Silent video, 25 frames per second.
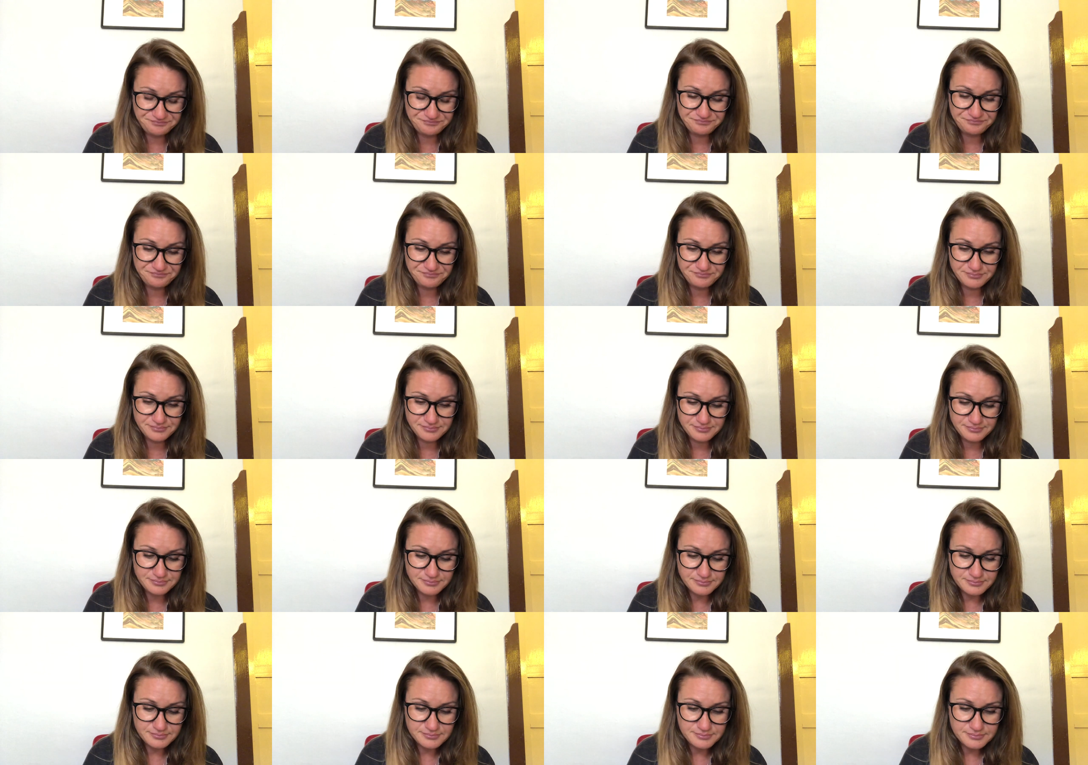
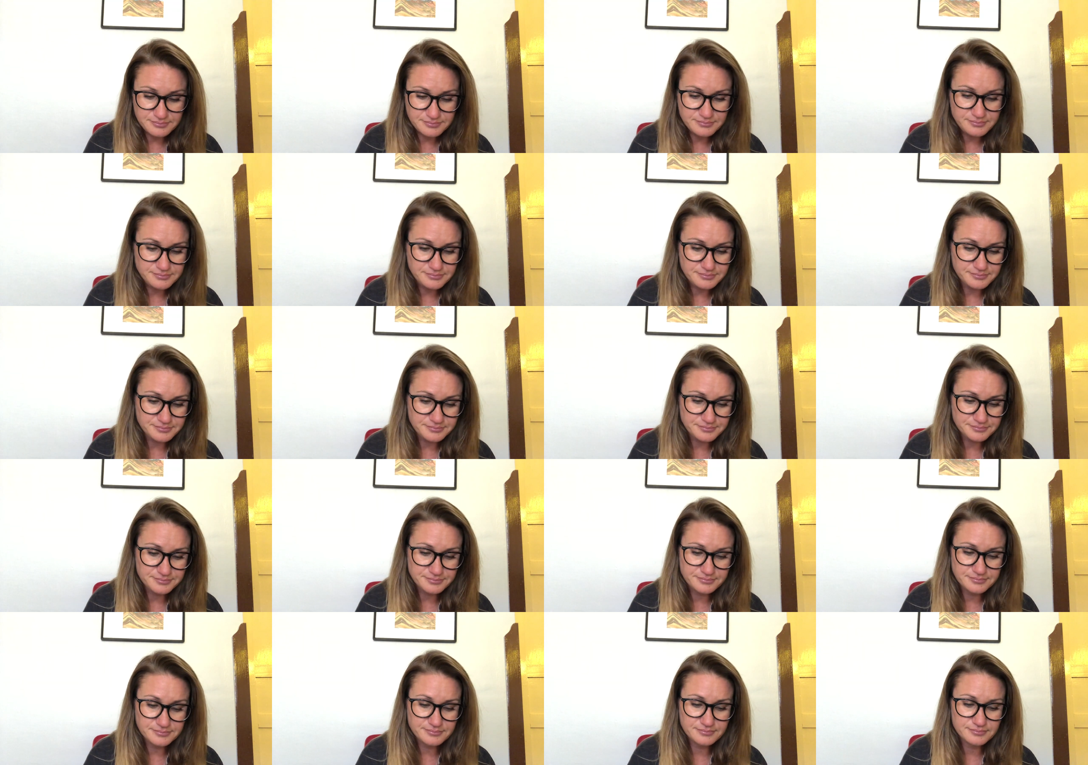
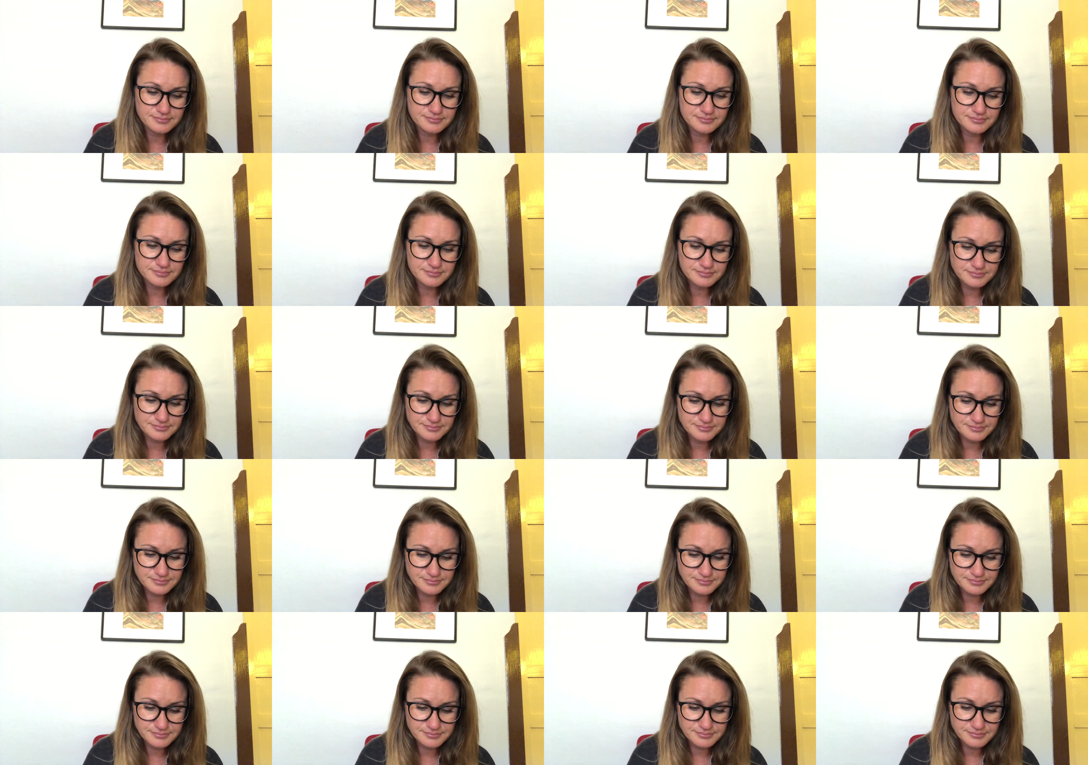
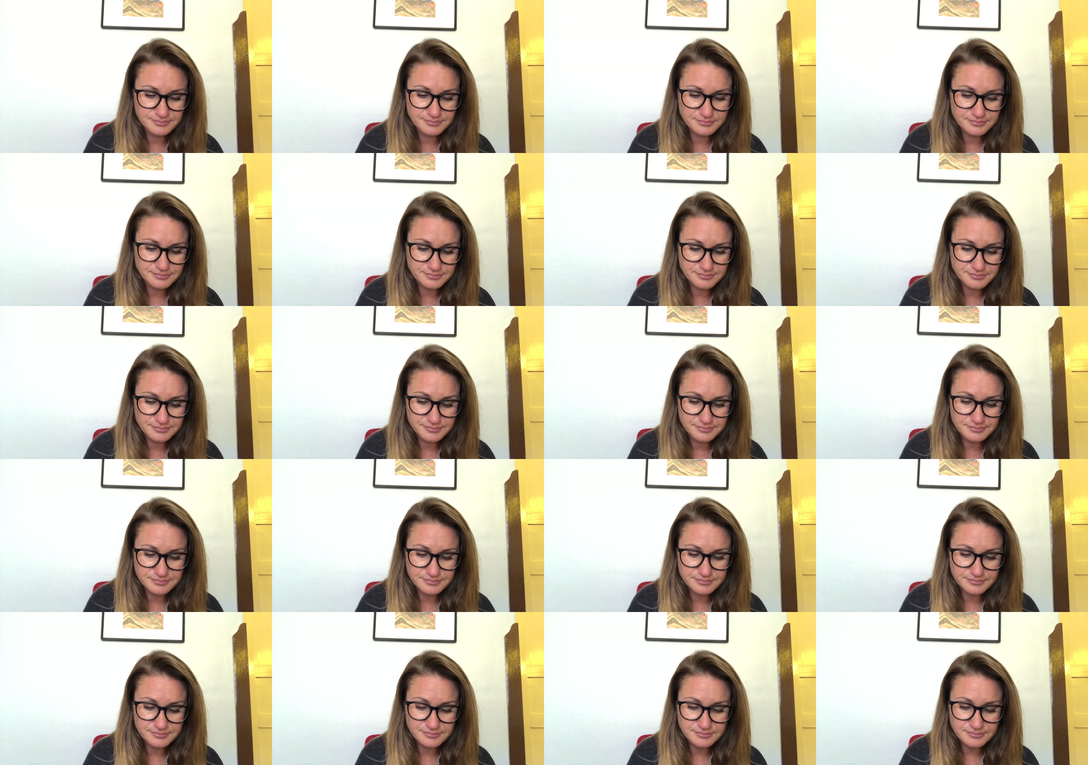
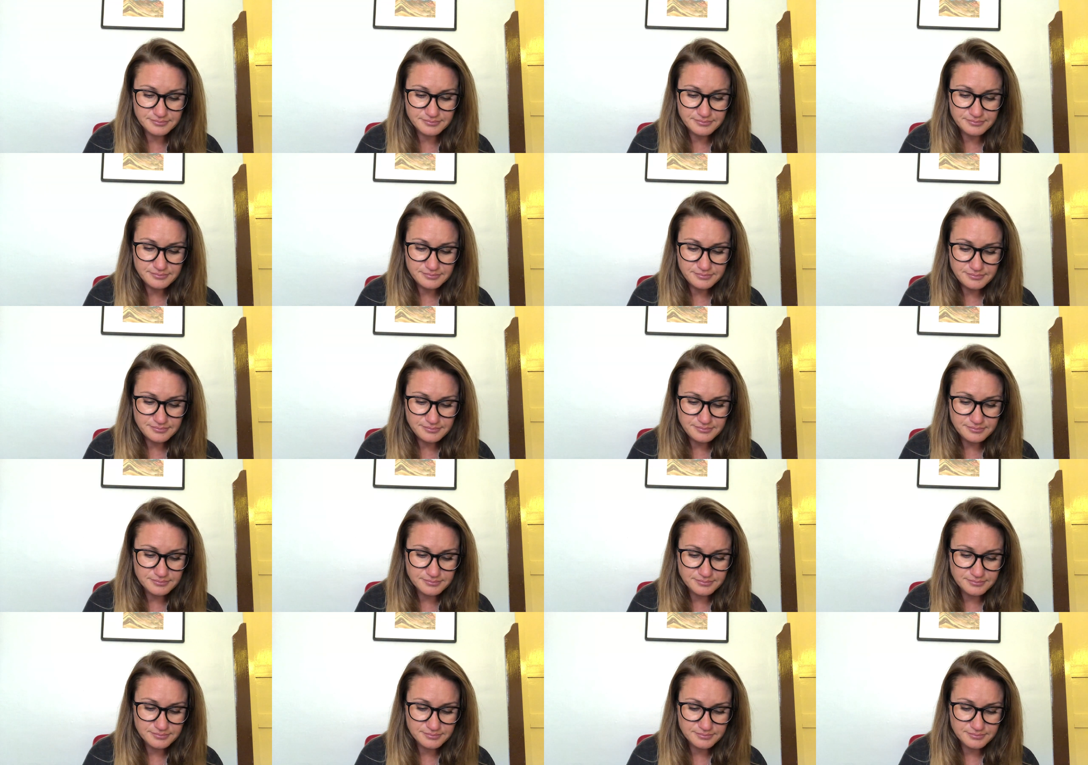
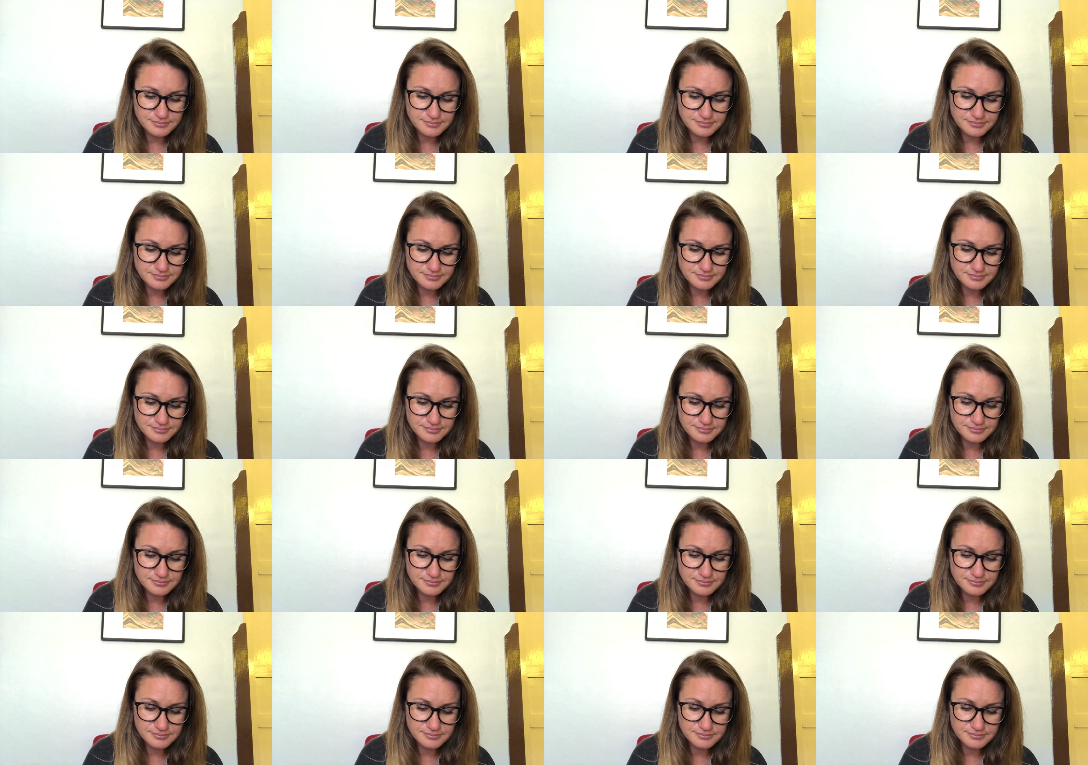
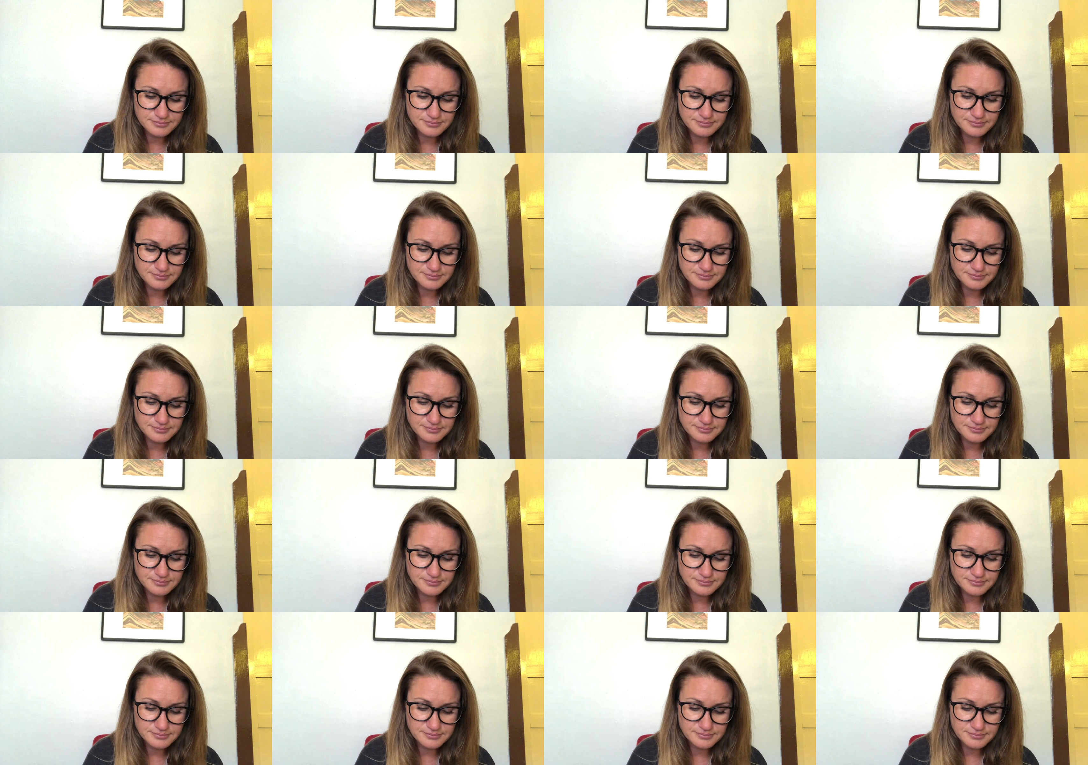[no speech]